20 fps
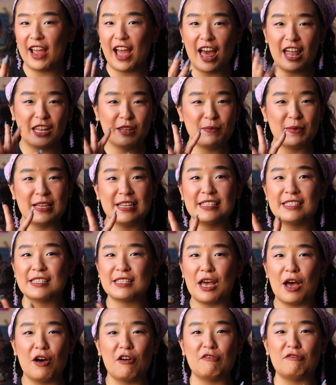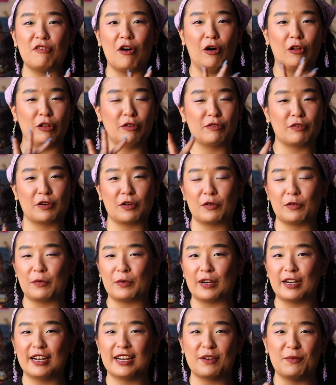elements of all of her
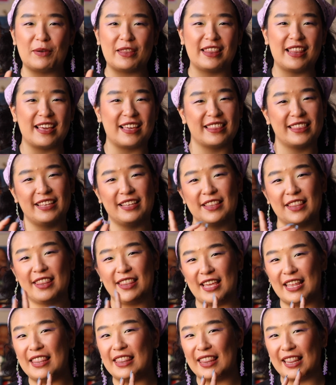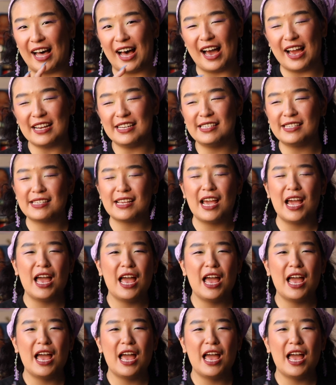work with like the thin lines.